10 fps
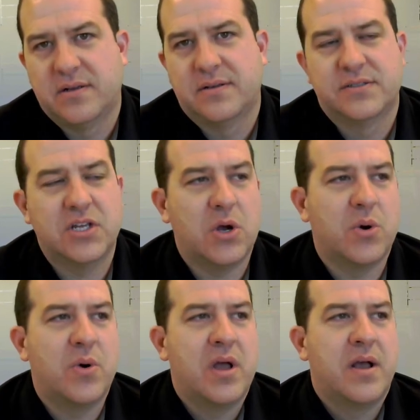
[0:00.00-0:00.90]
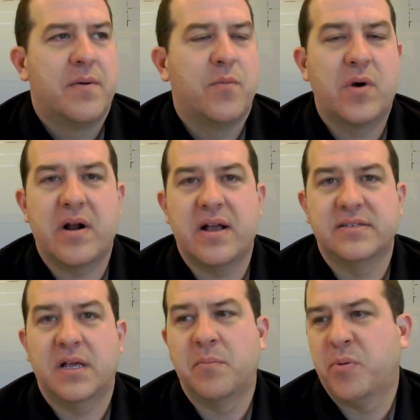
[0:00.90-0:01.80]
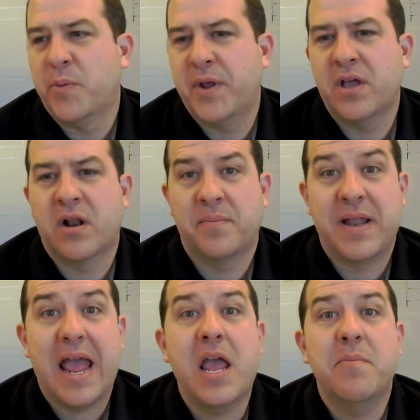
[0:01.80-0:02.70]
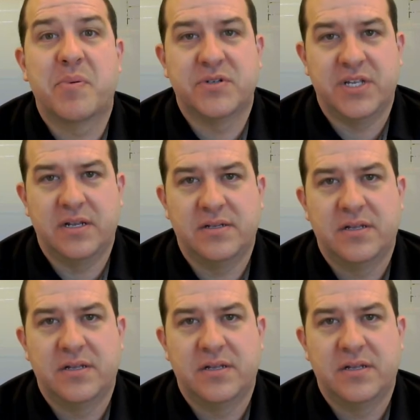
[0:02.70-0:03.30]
So whereas unemployment had gone up to 8%